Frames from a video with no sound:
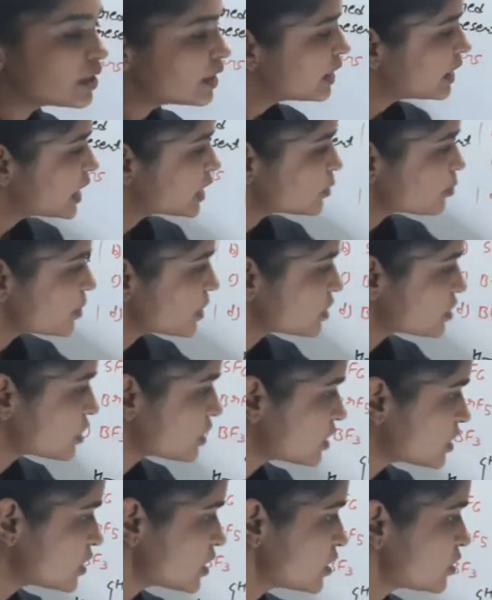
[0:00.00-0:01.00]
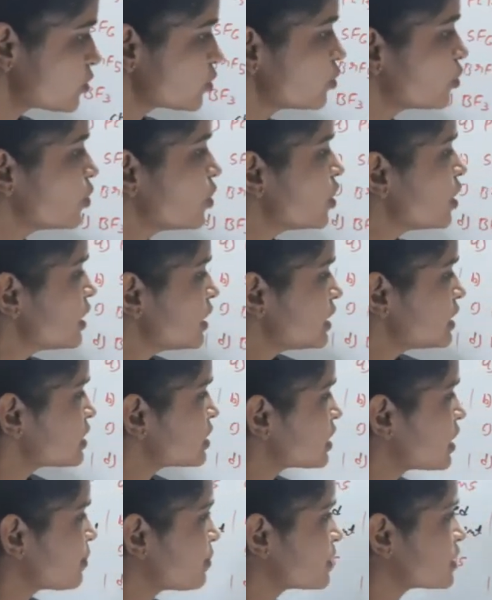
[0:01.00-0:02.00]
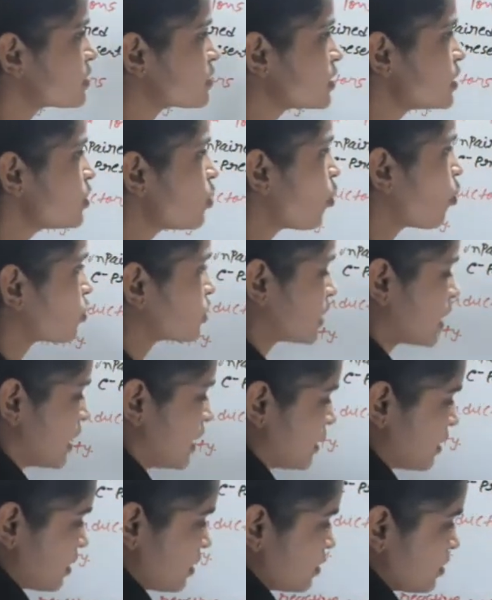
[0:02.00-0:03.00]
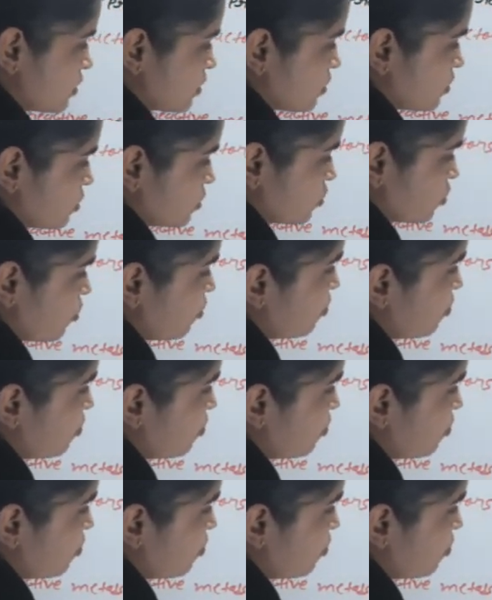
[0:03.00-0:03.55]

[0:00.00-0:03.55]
sp3d2, its shape is the octahedral. So